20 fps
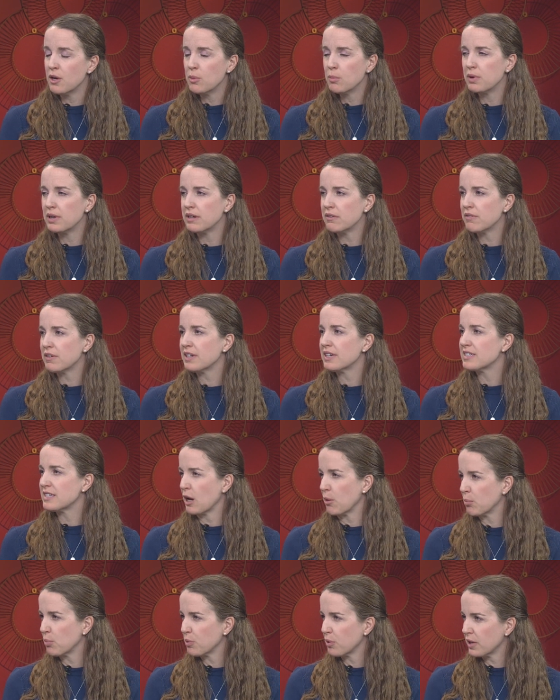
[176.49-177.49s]
but even a
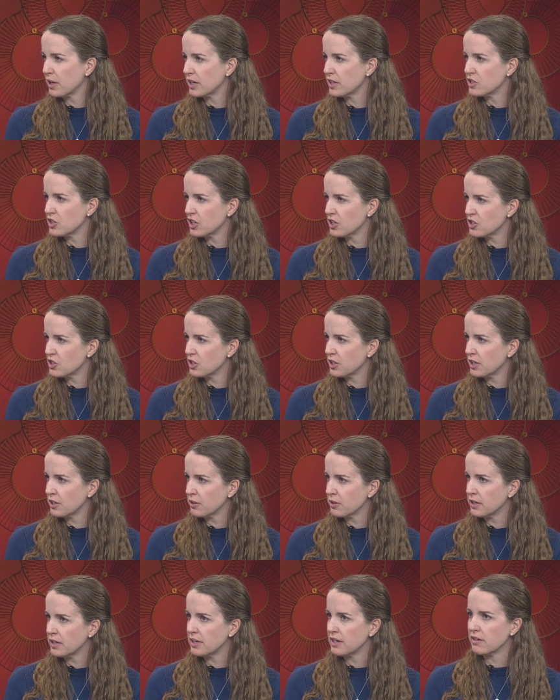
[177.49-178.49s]
temporary change in hearing,